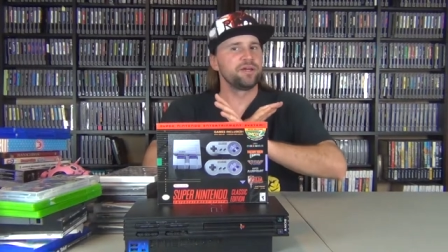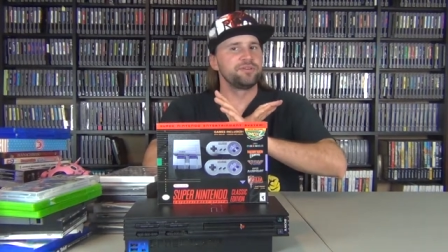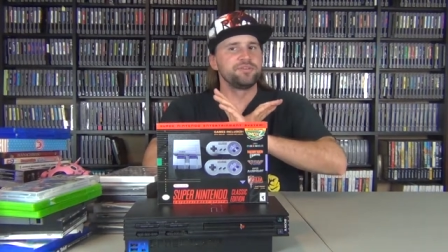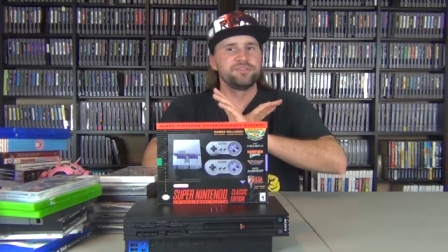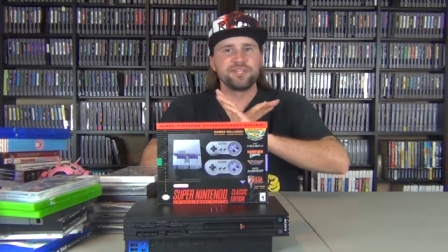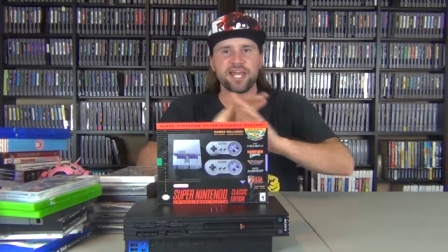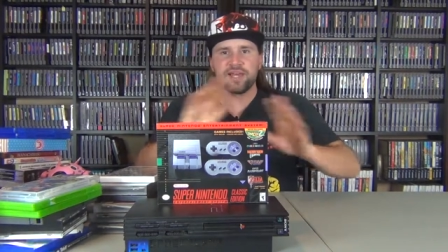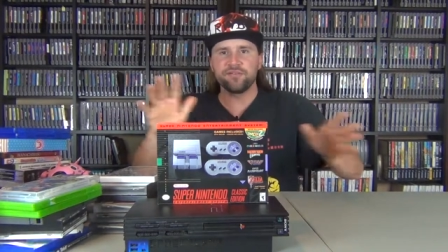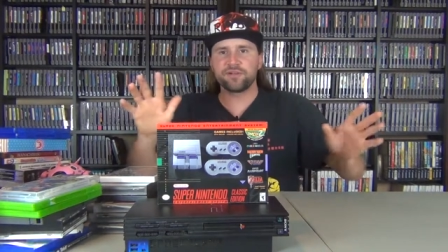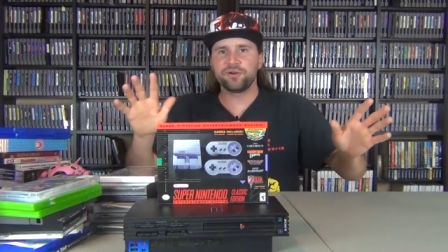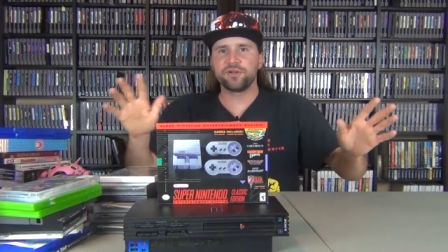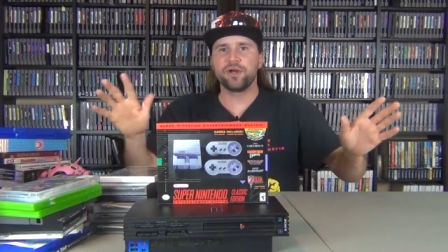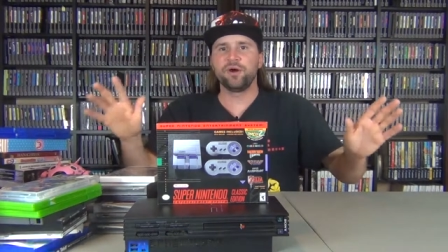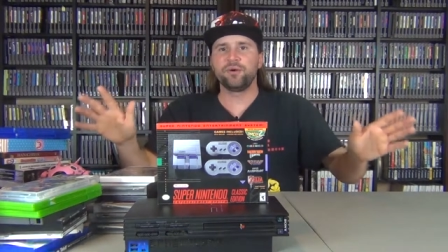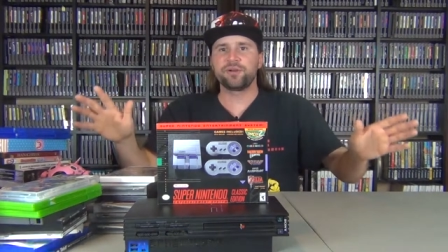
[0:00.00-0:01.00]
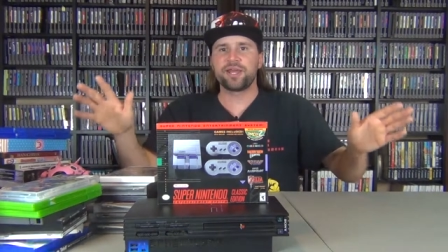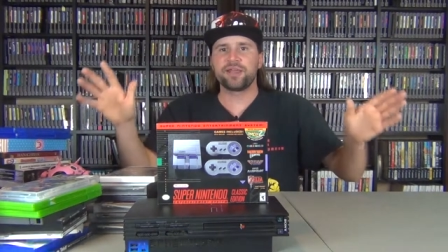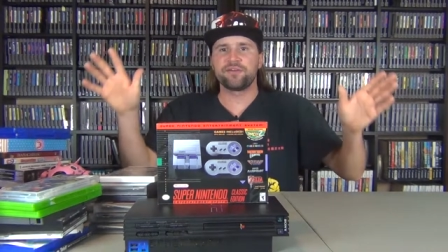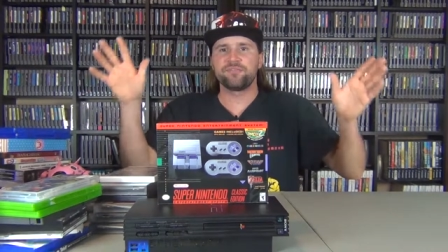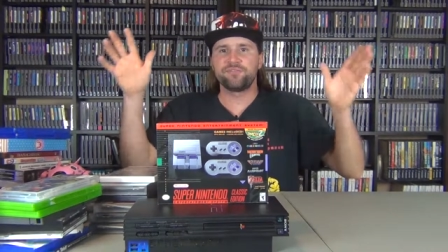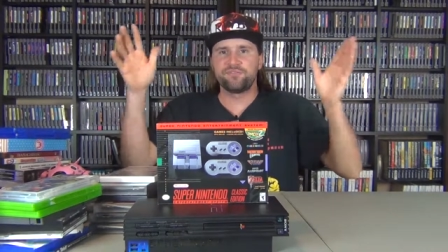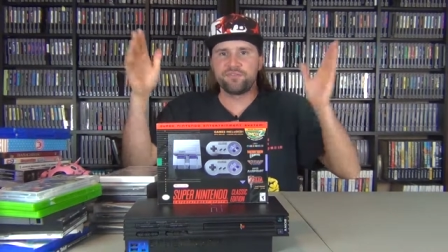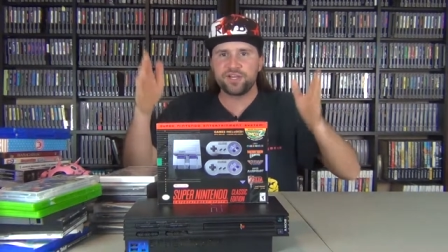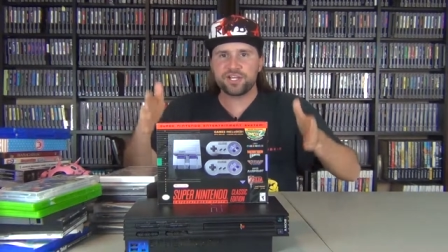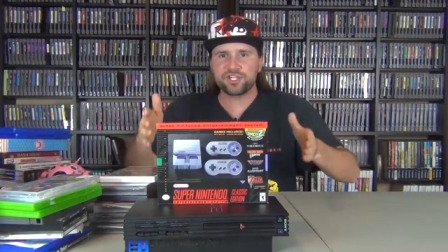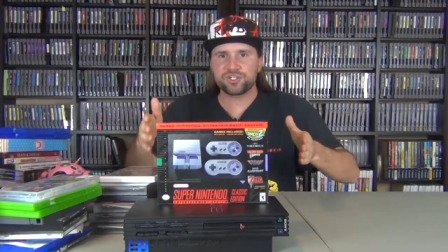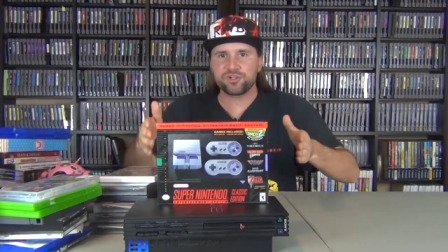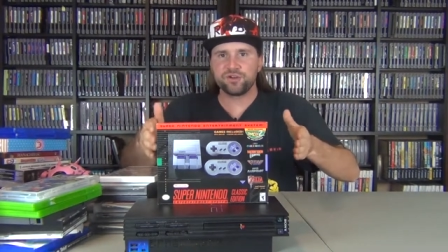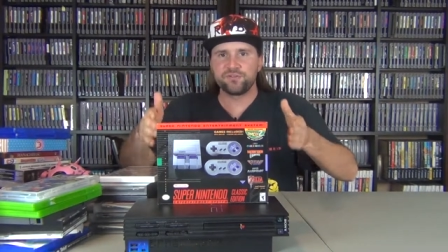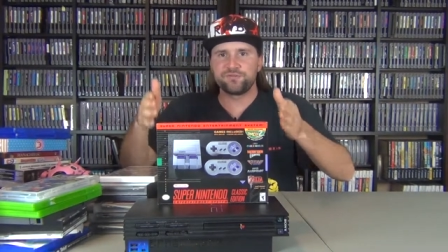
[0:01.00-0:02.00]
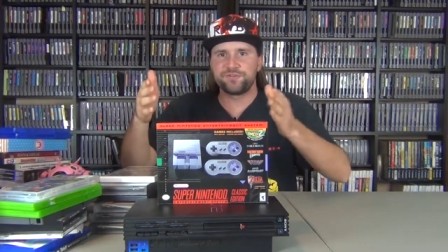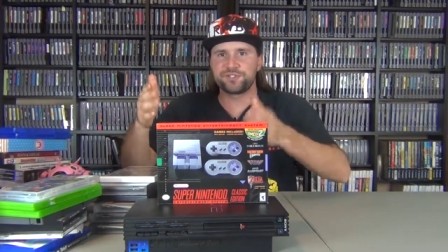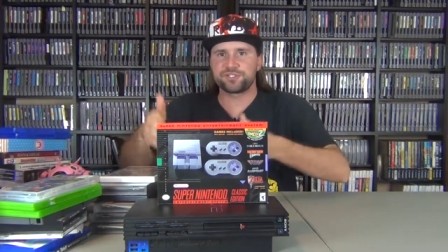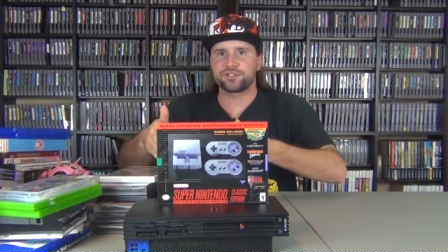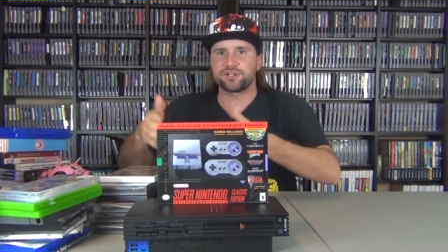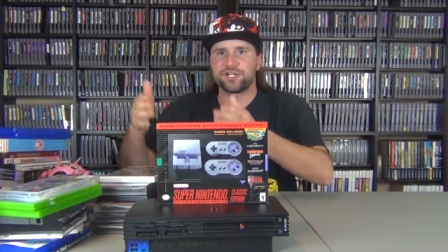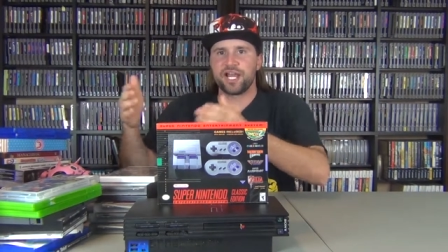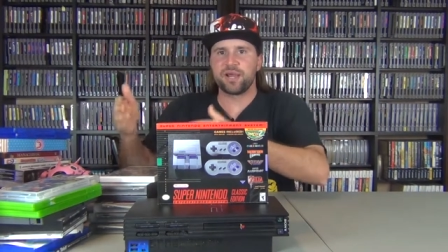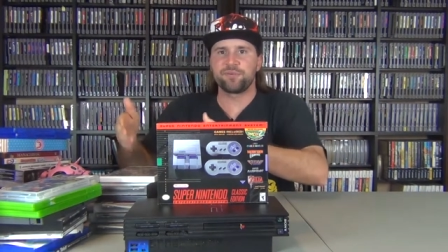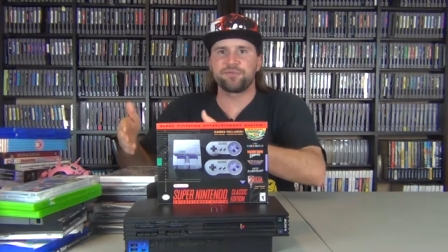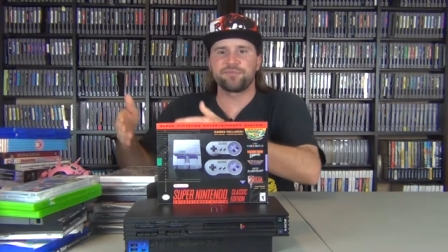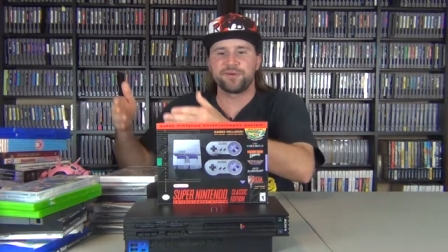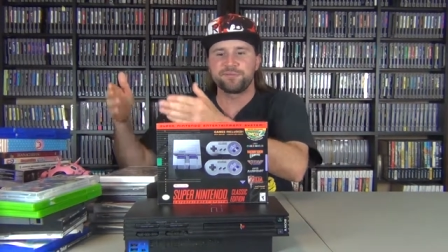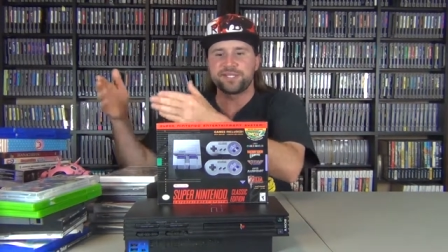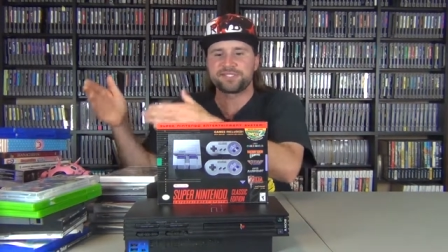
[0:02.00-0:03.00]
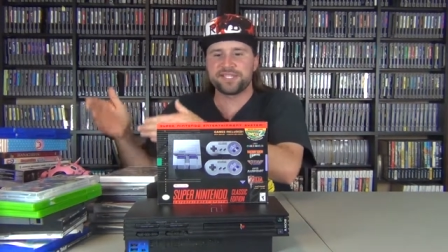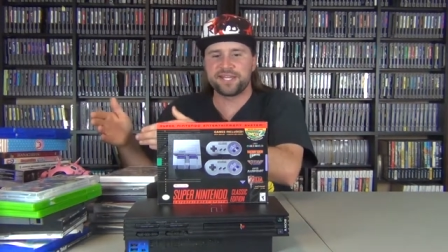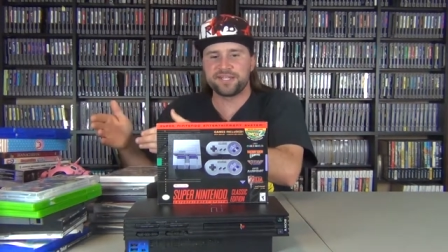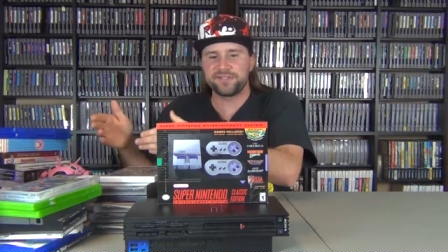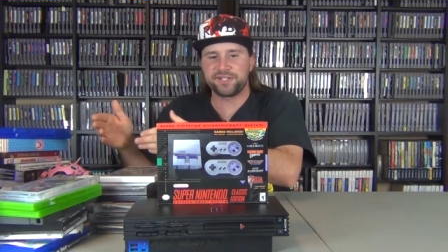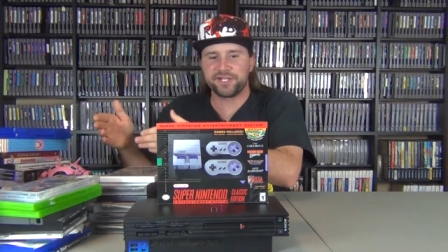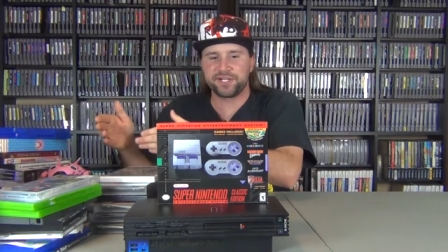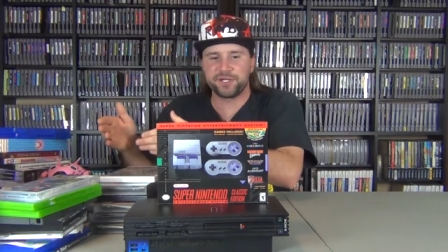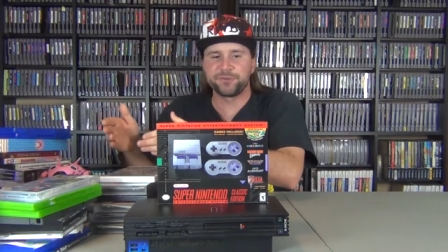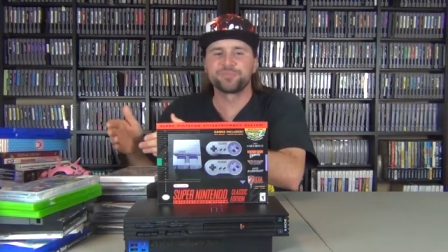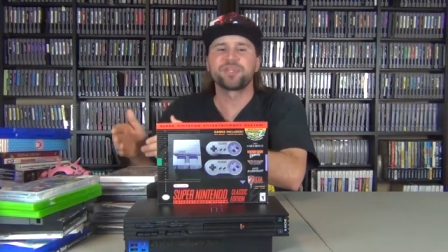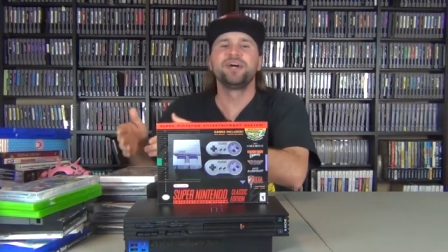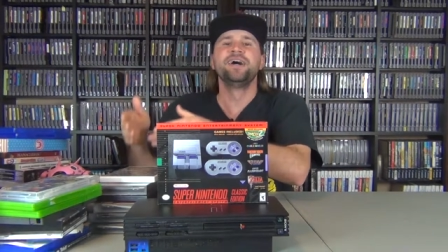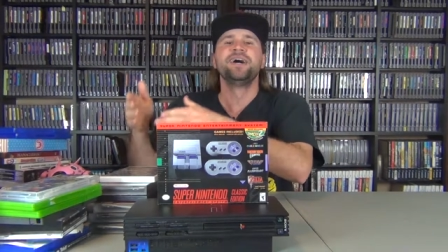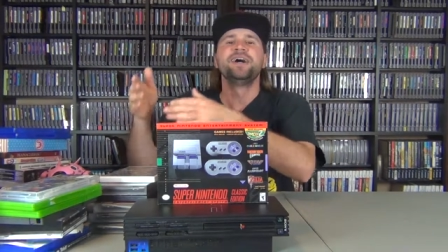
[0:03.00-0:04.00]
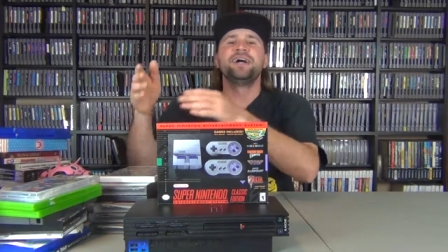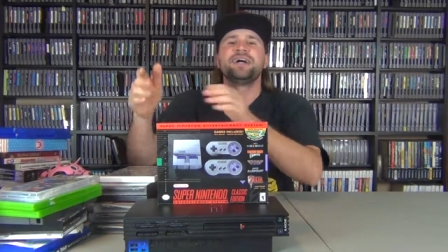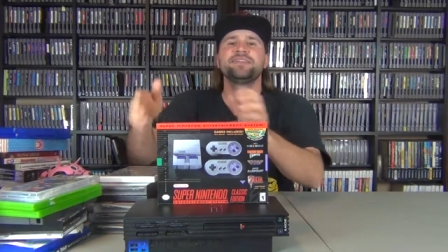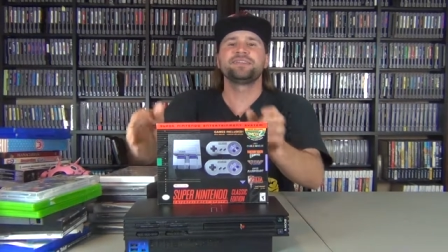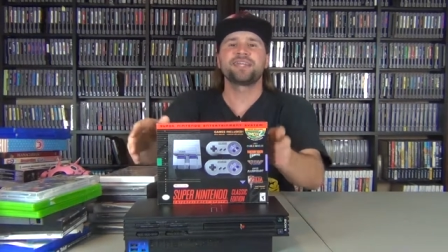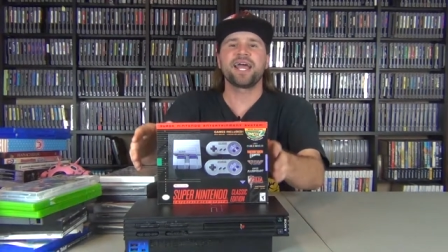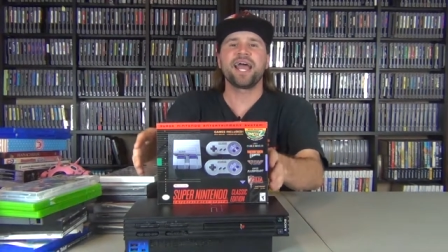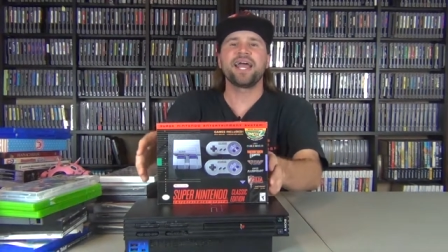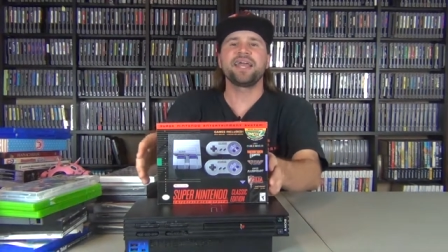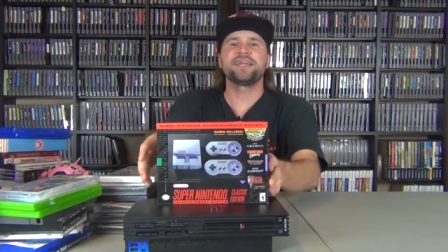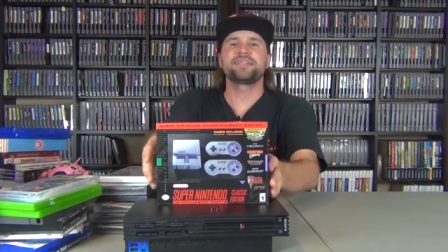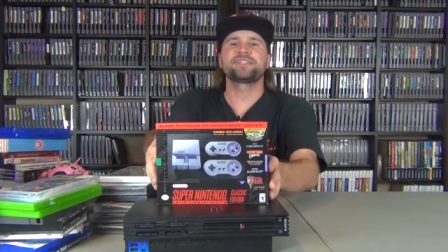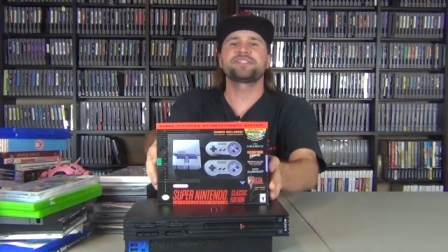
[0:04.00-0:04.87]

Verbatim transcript: never going to own an official physical copy from Nintendo, and that is